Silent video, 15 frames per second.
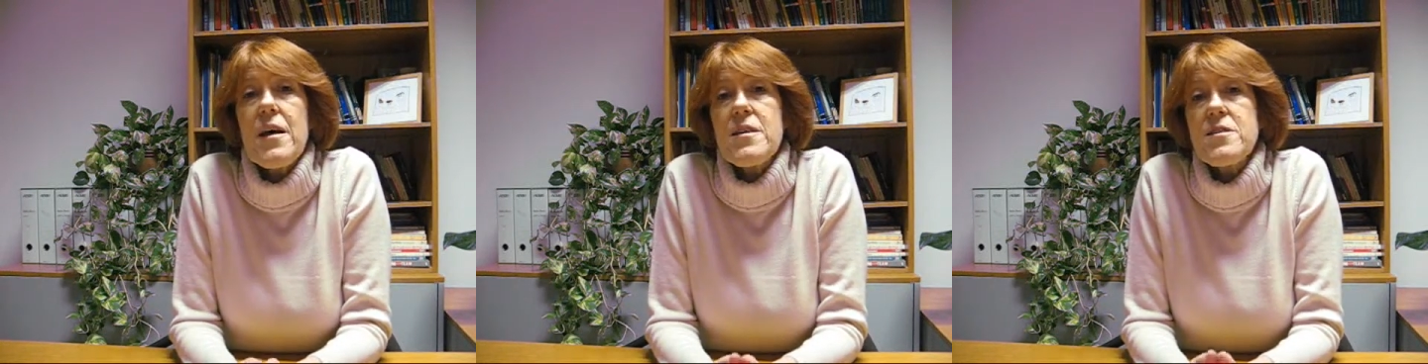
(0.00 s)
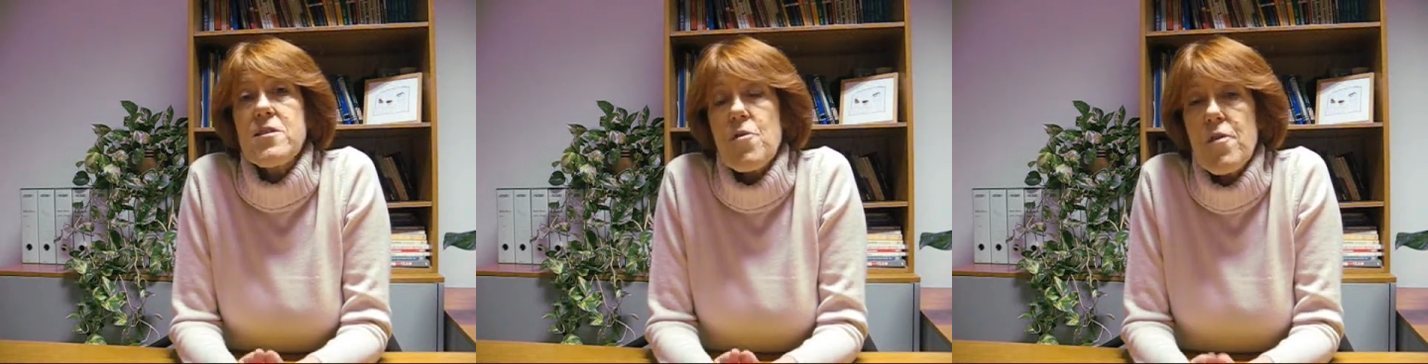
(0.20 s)

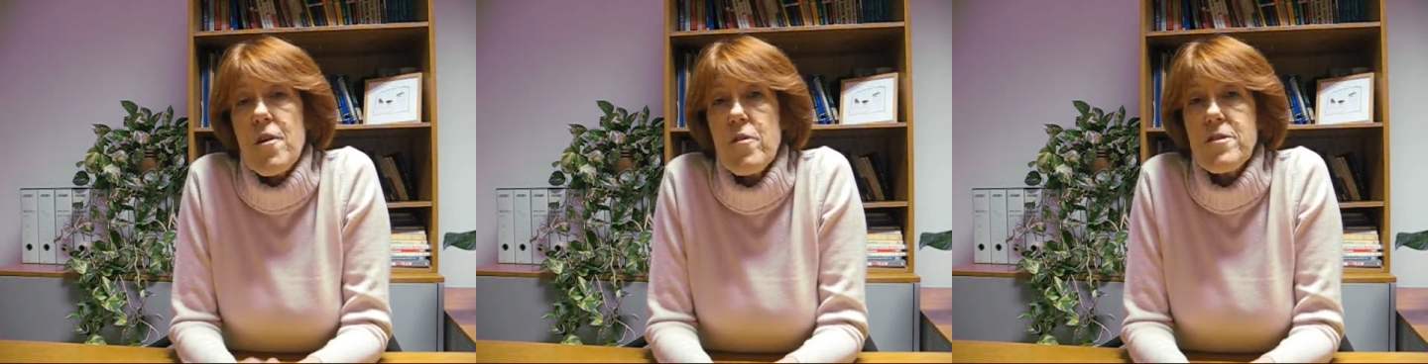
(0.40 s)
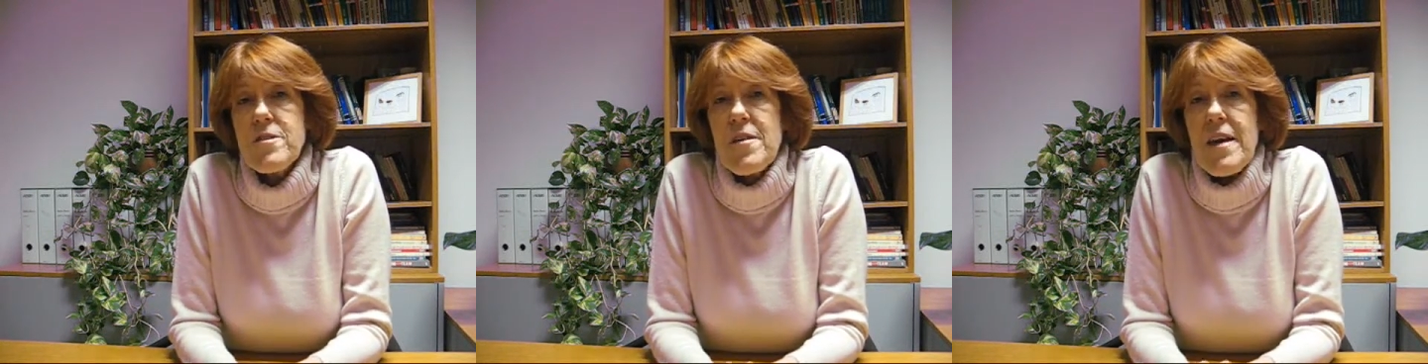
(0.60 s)
So
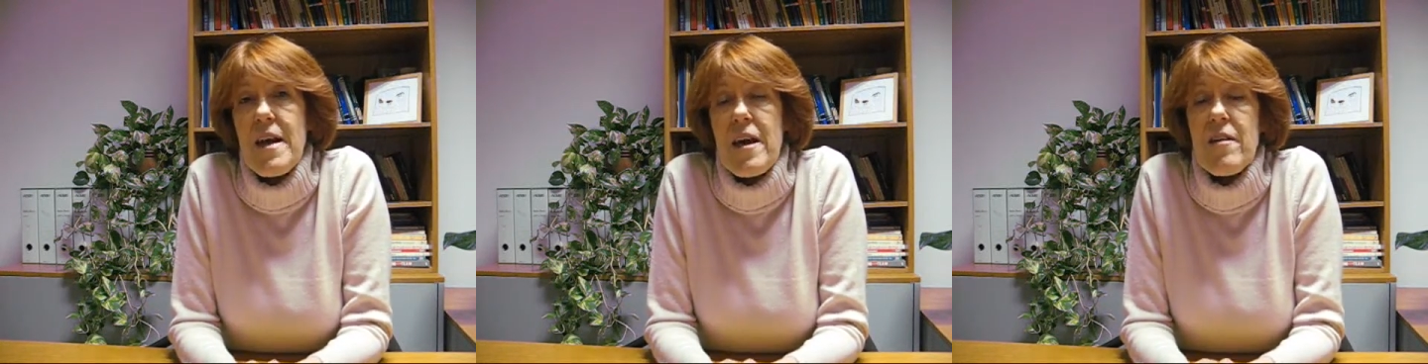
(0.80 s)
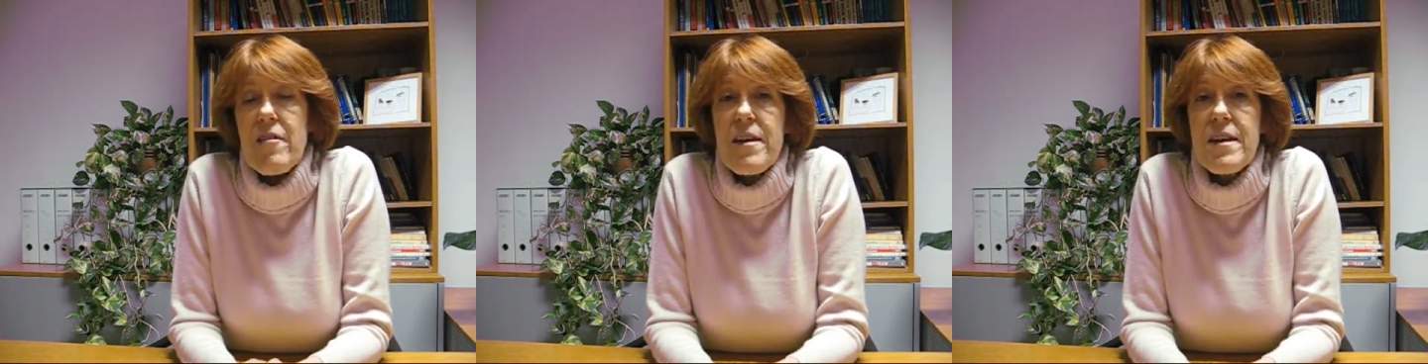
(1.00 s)
those are the
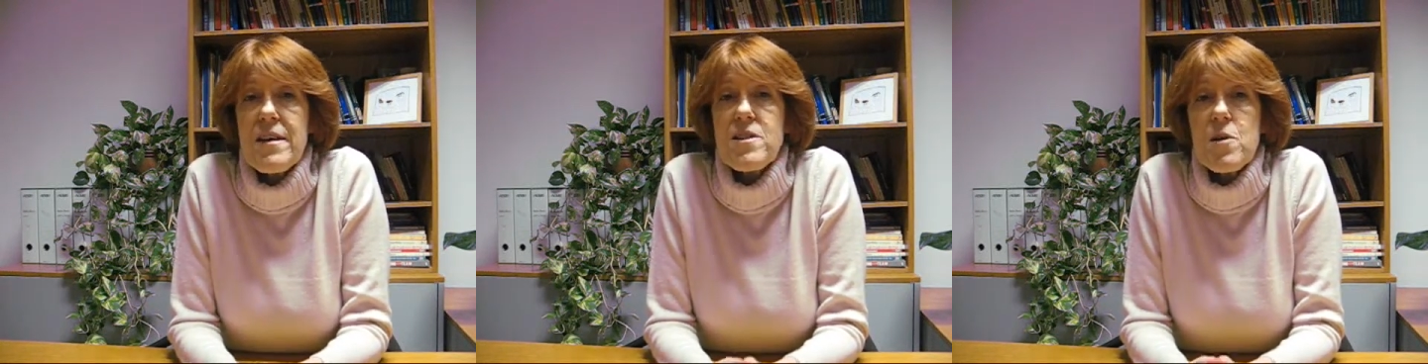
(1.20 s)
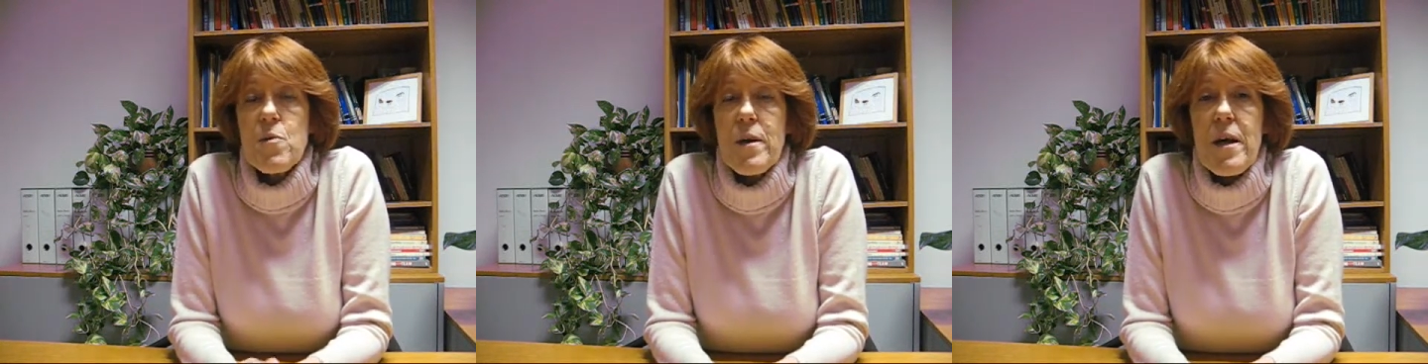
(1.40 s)

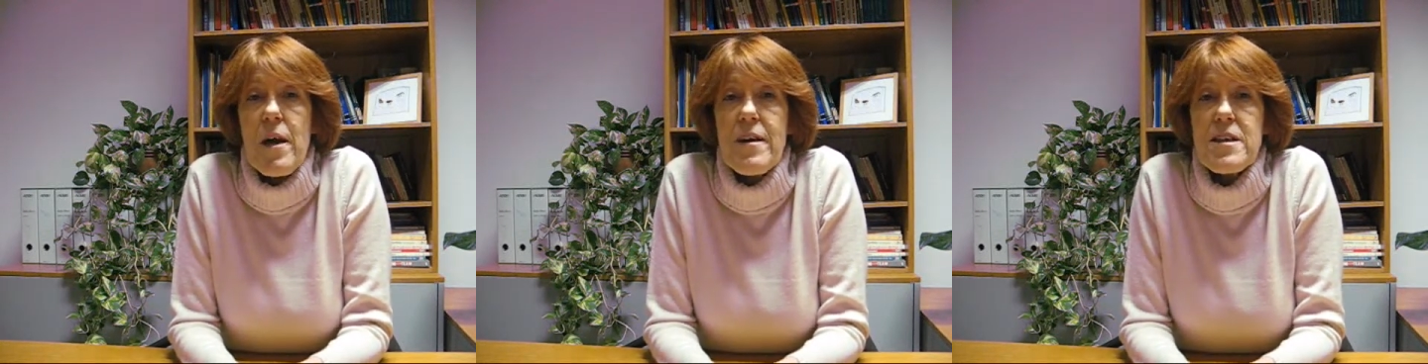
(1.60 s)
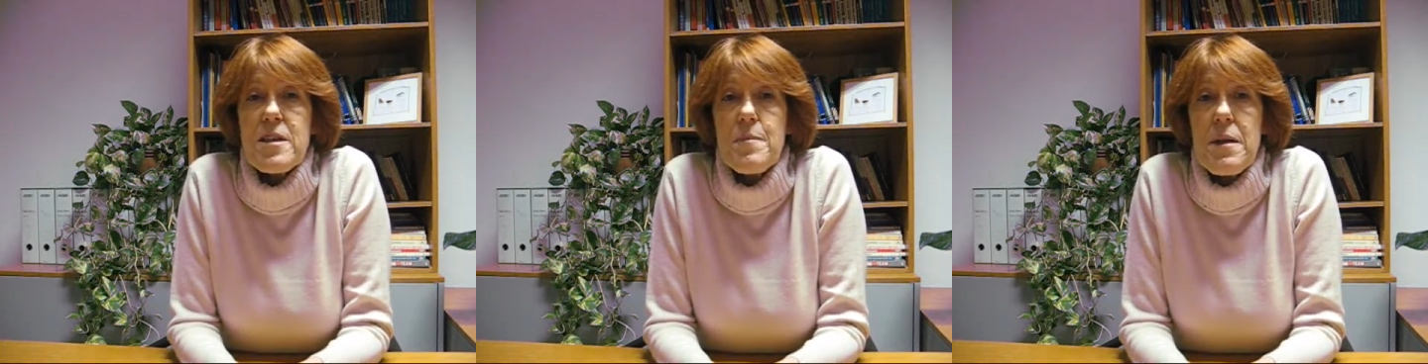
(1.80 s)
areas that we're
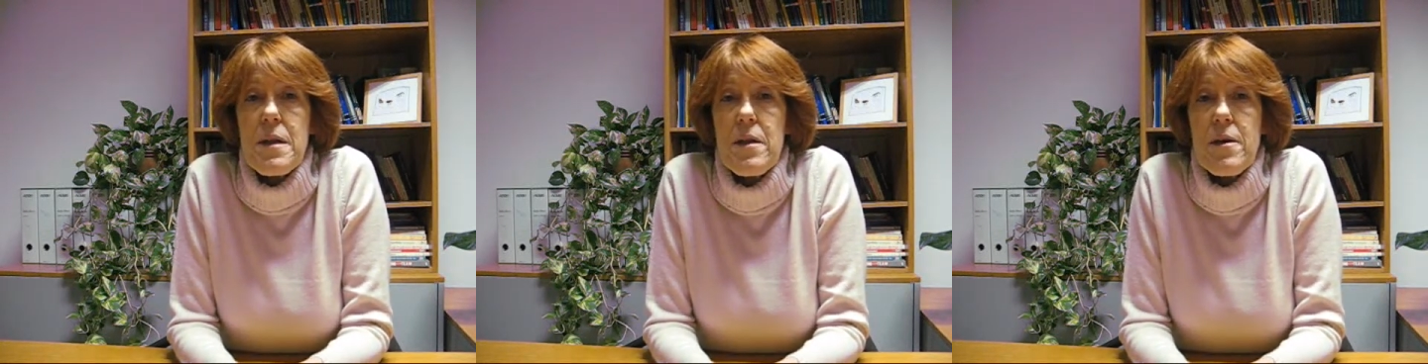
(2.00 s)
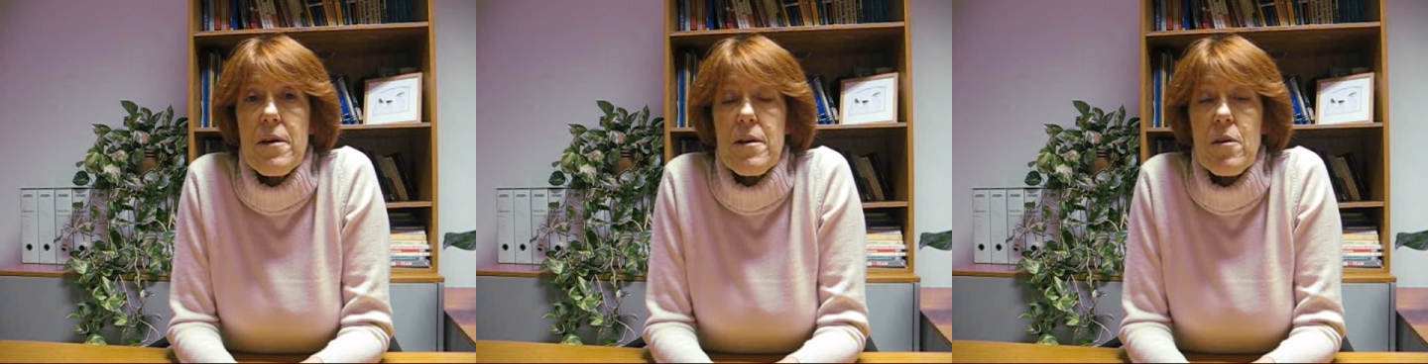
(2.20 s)
going to be
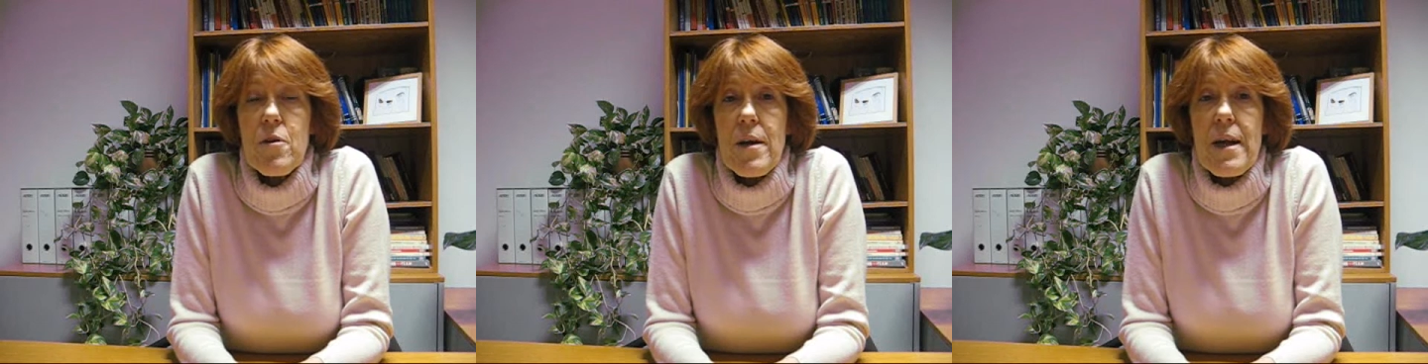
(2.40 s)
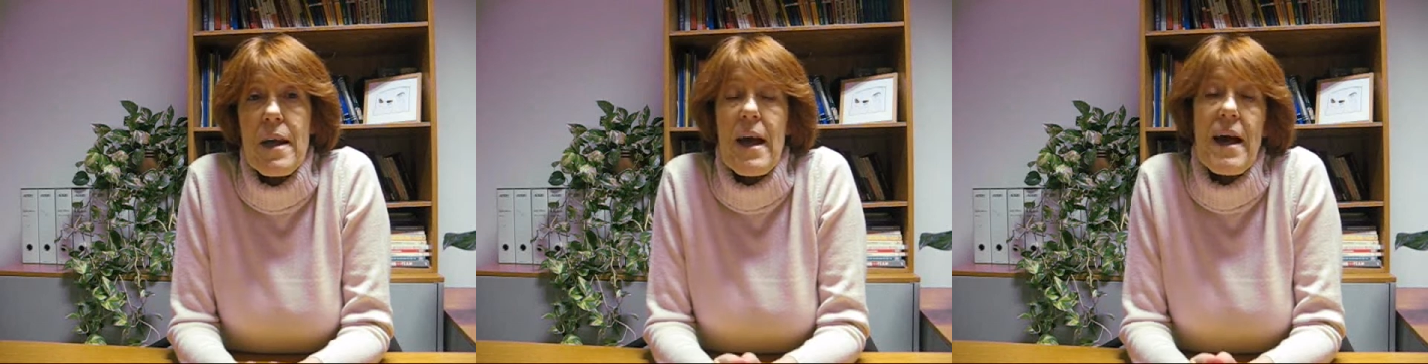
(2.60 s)

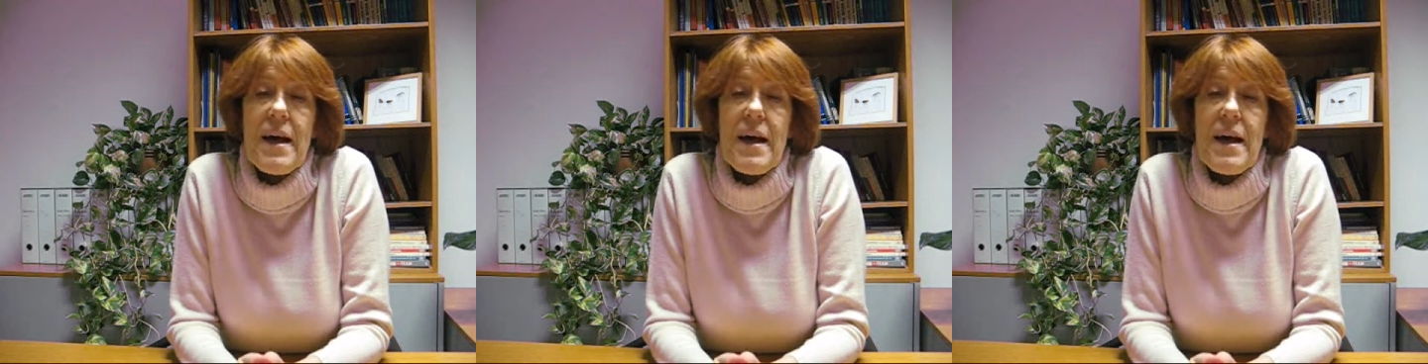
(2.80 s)
looking